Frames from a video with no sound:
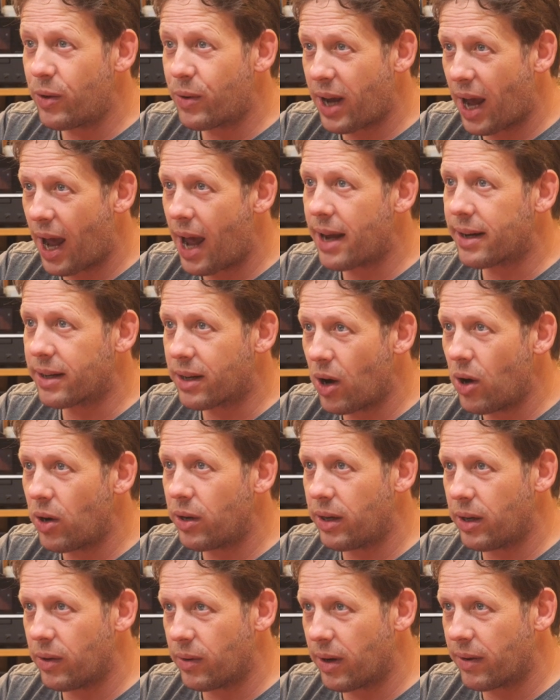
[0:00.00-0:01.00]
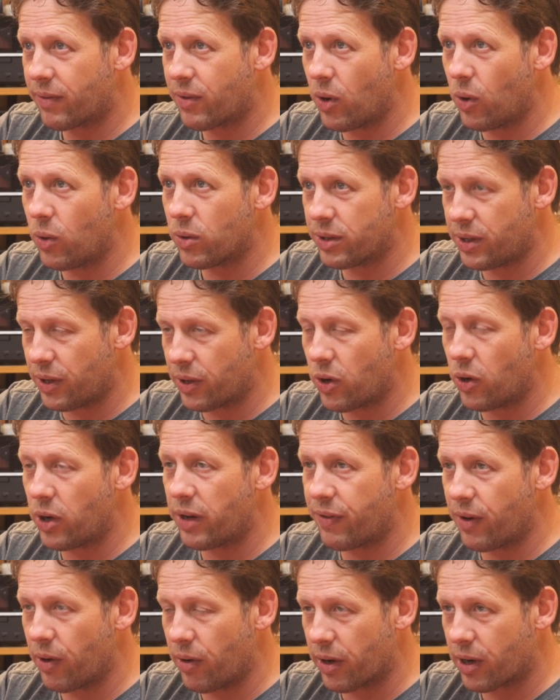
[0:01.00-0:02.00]
you can't you? Of course, you could
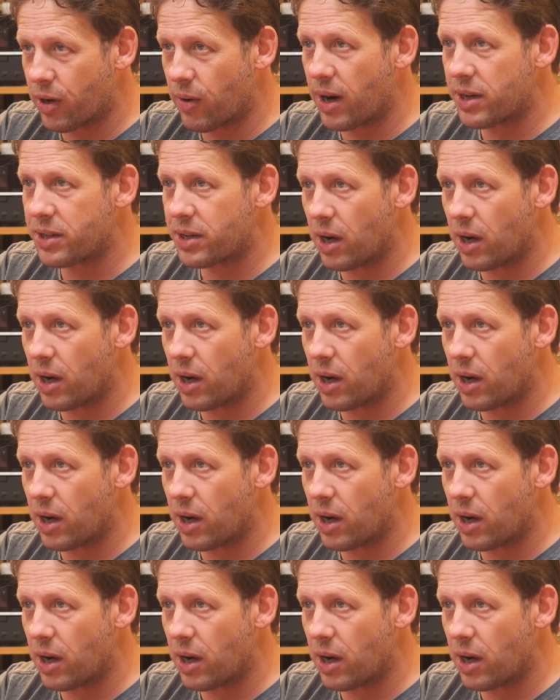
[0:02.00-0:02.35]
if you're in a crash